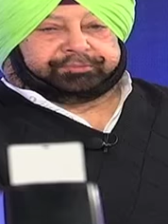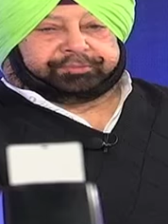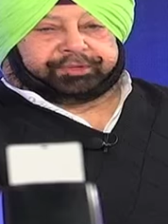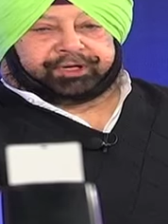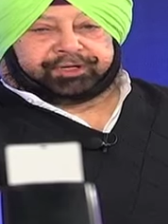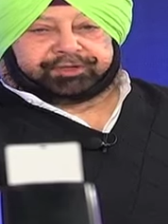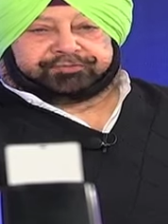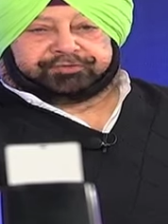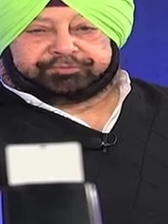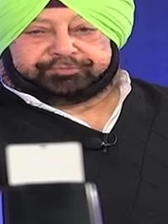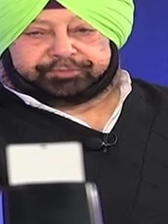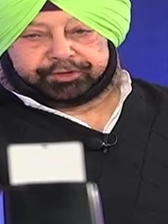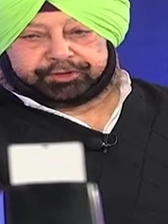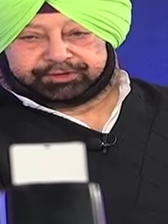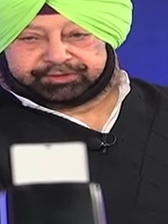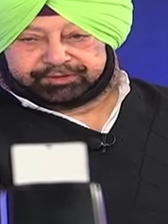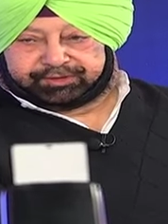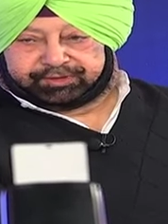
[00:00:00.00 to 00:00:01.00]
be part of a
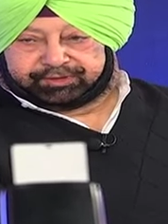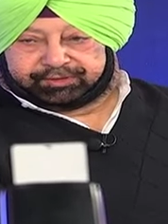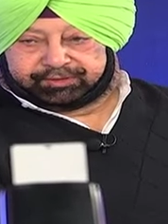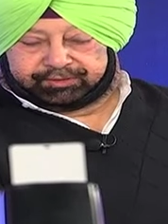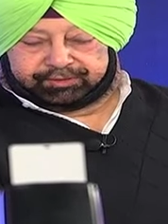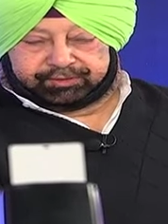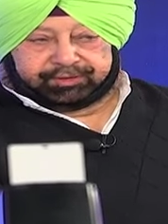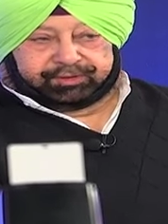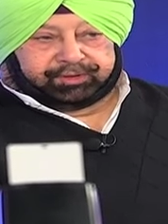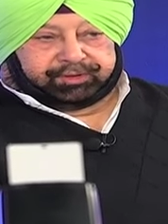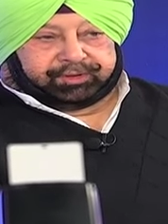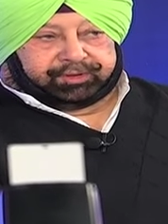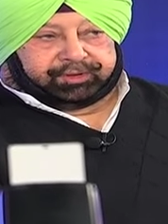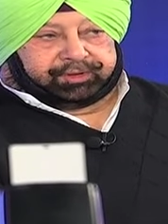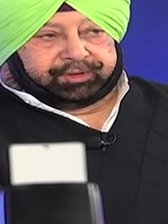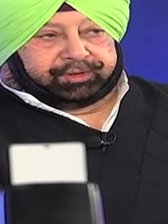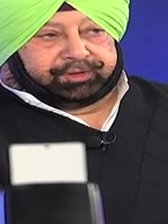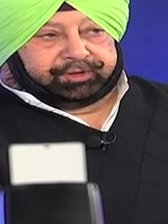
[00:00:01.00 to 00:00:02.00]
policy.
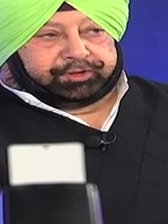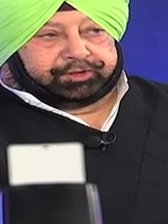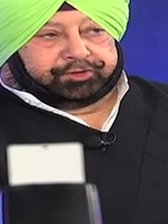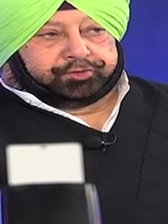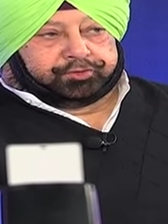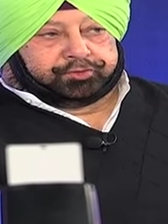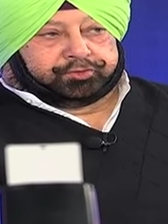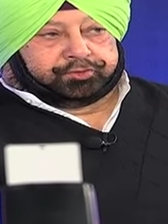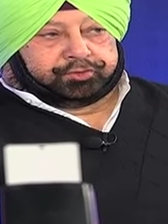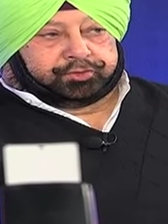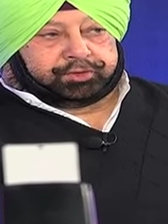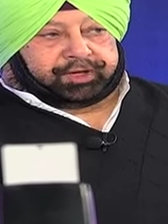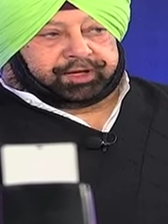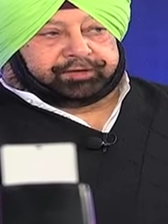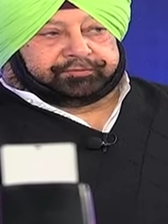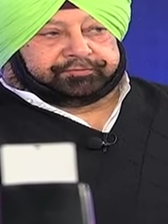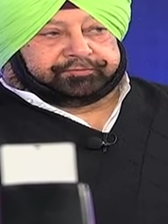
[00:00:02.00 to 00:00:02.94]
You